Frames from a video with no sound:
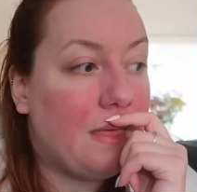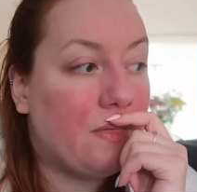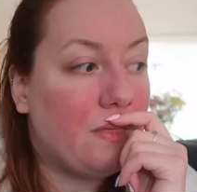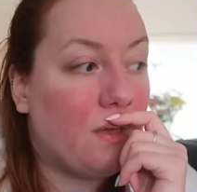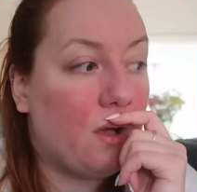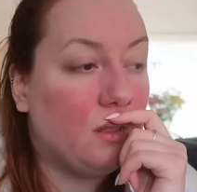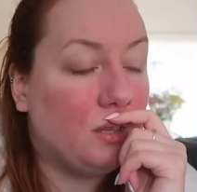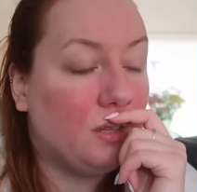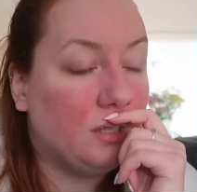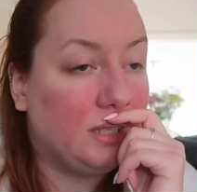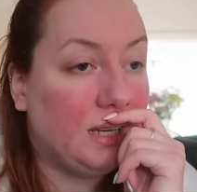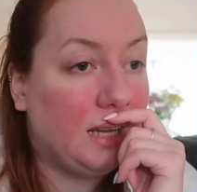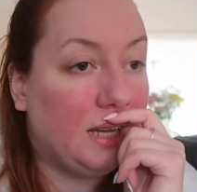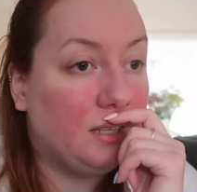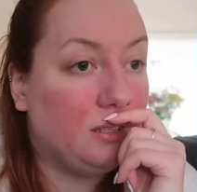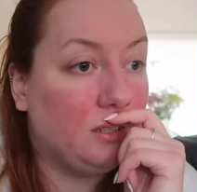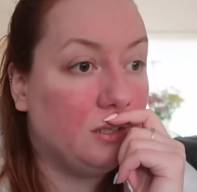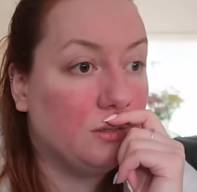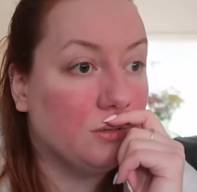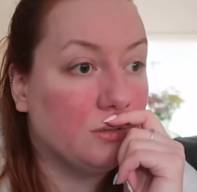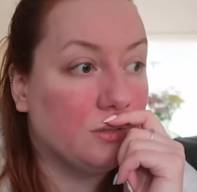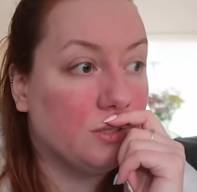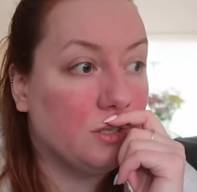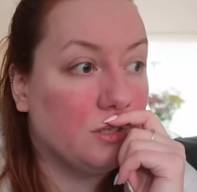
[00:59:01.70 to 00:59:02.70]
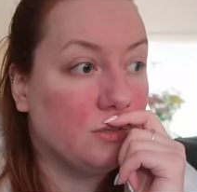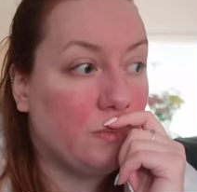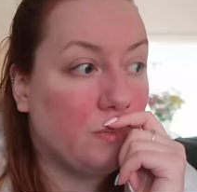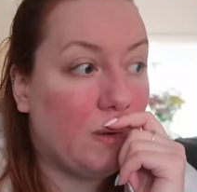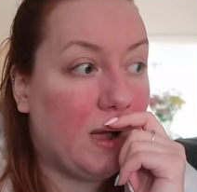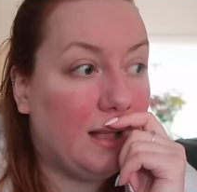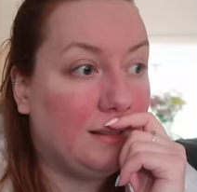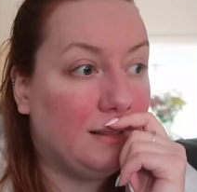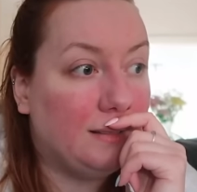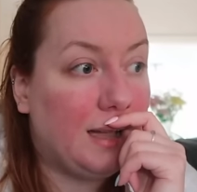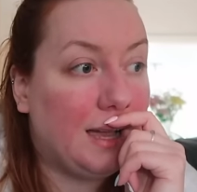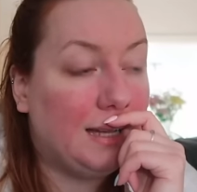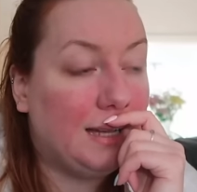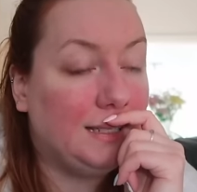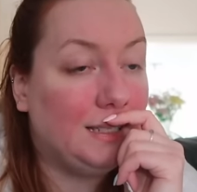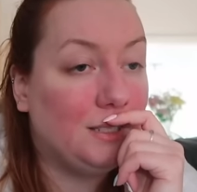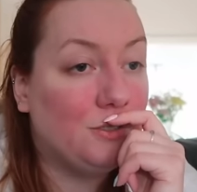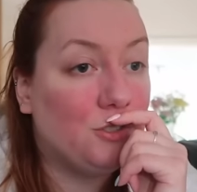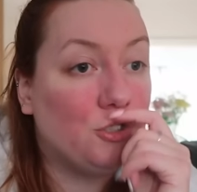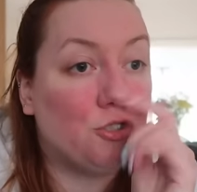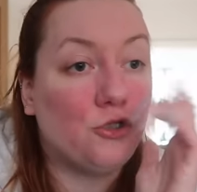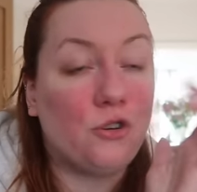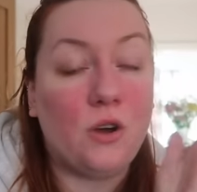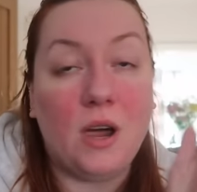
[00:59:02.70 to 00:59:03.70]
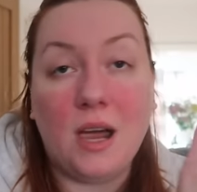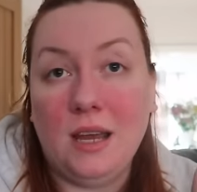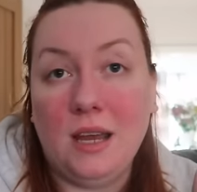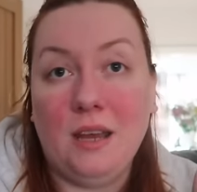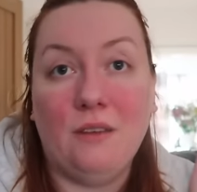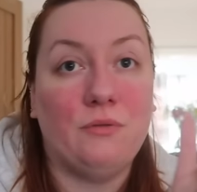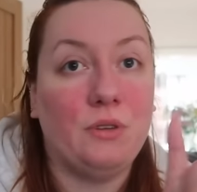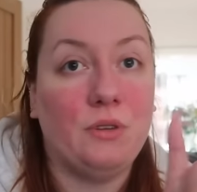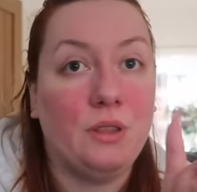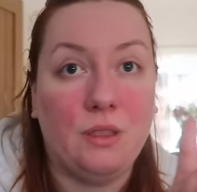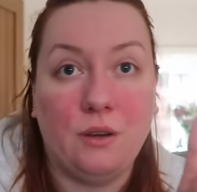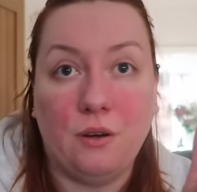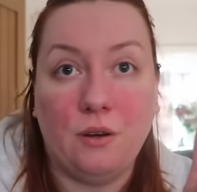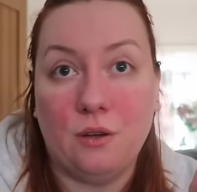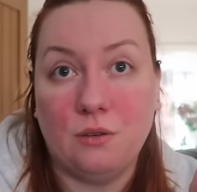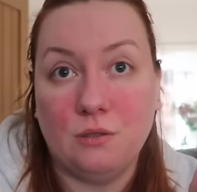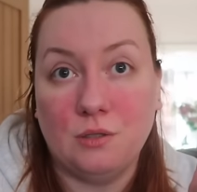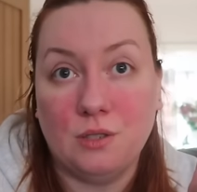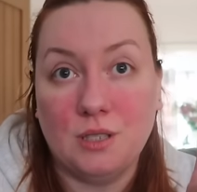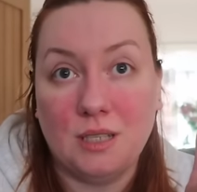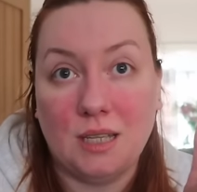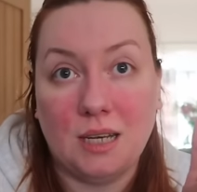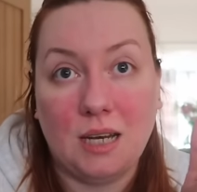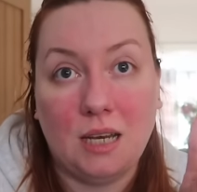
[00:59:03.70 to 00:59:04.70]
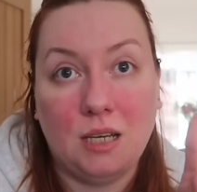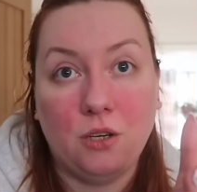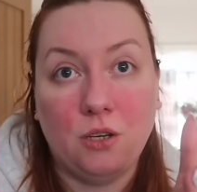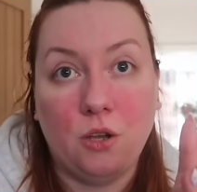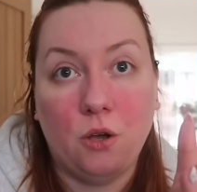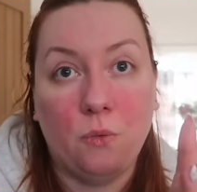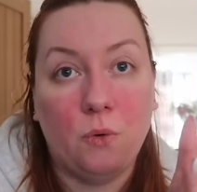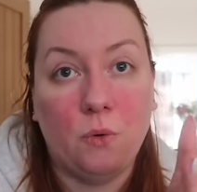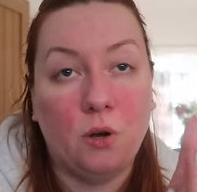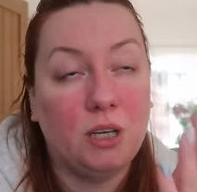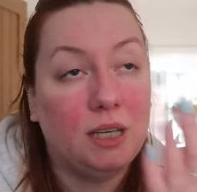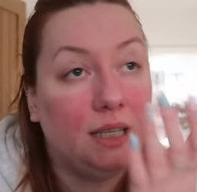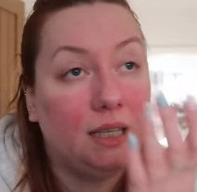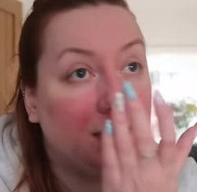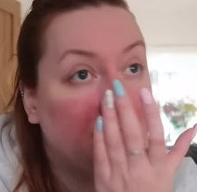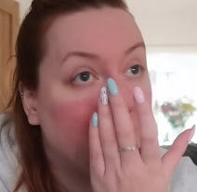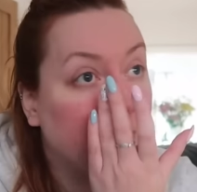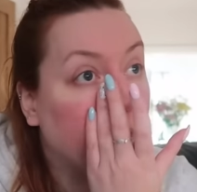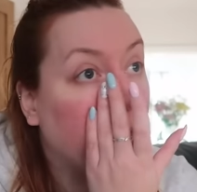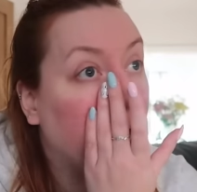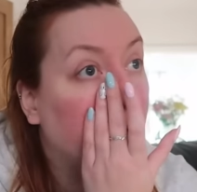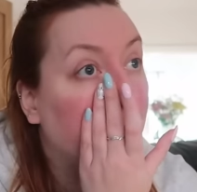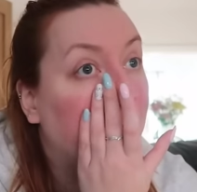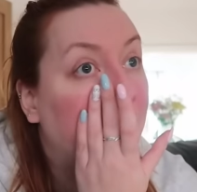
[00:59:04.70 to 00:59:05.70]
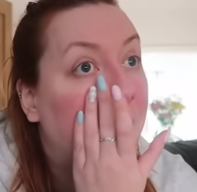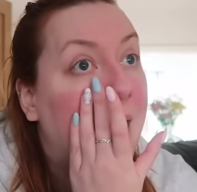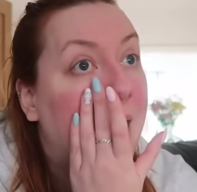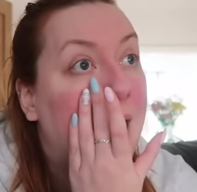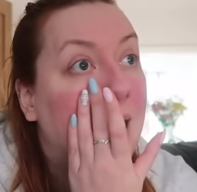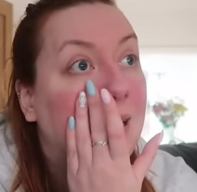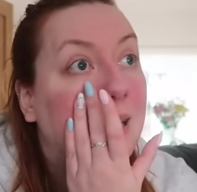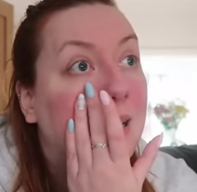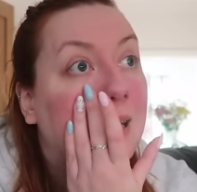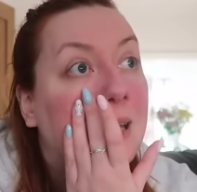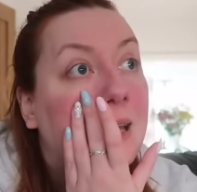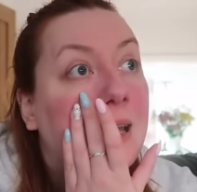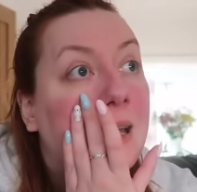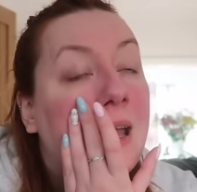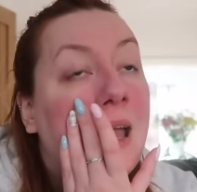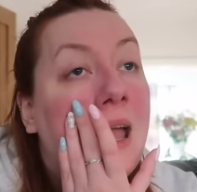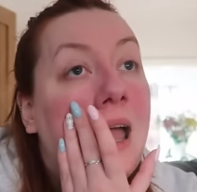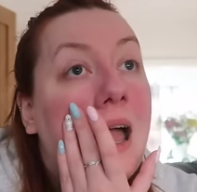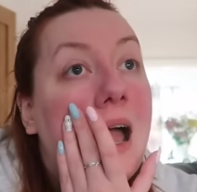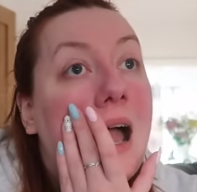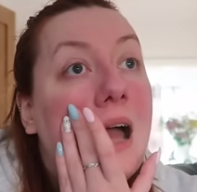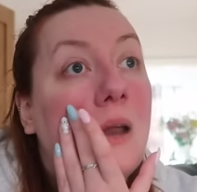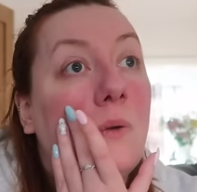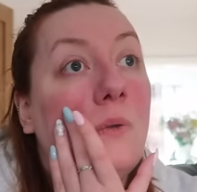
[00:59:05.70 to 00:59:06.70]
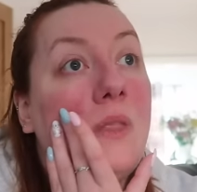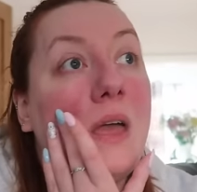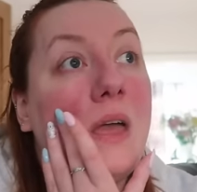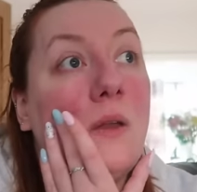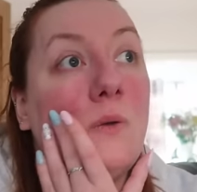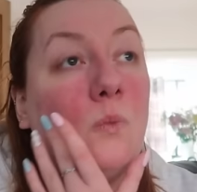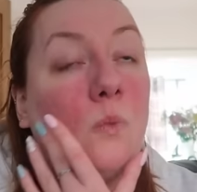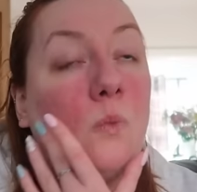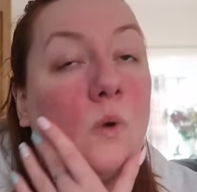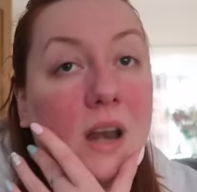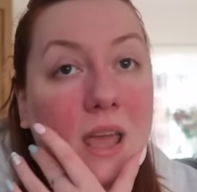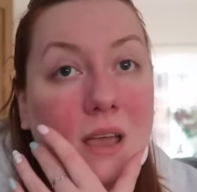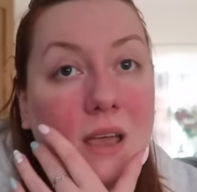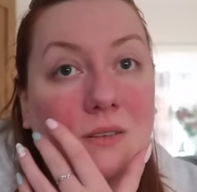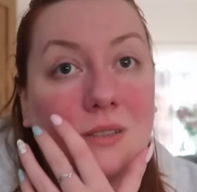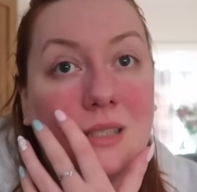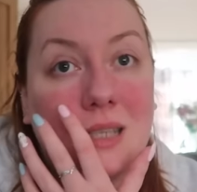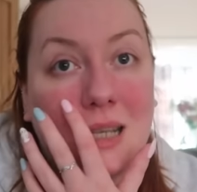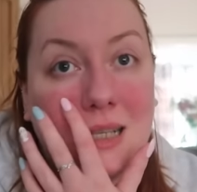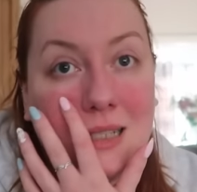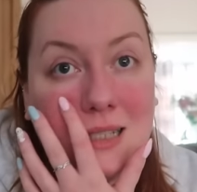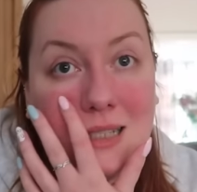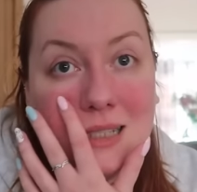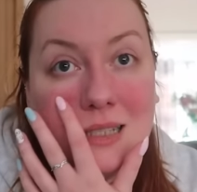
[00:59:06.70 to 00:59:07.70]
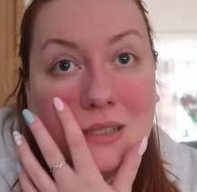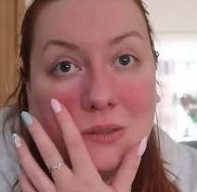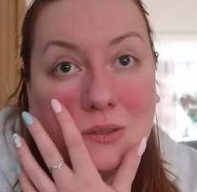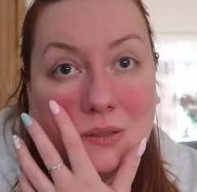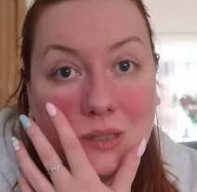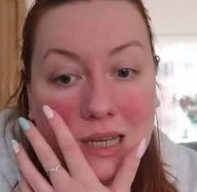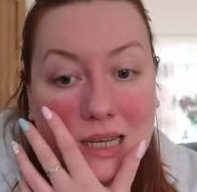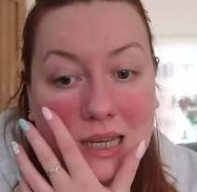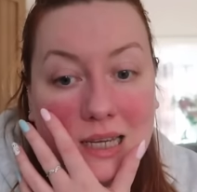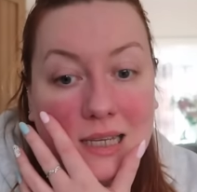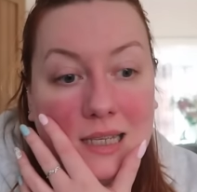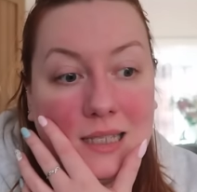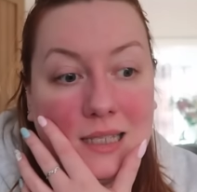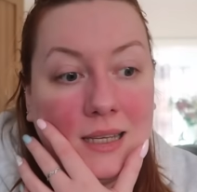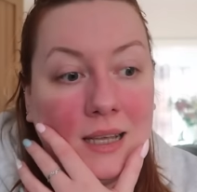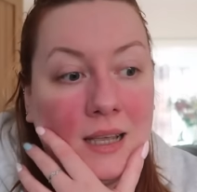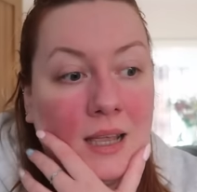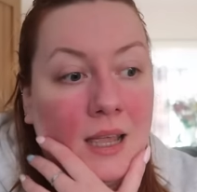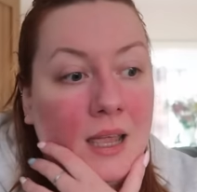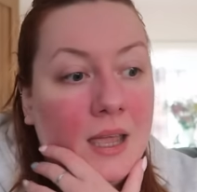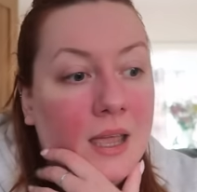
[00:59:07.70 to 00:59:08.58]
then the holiday clothes as well. I need to try everything on so that I know what needs to go back and then what else I still need.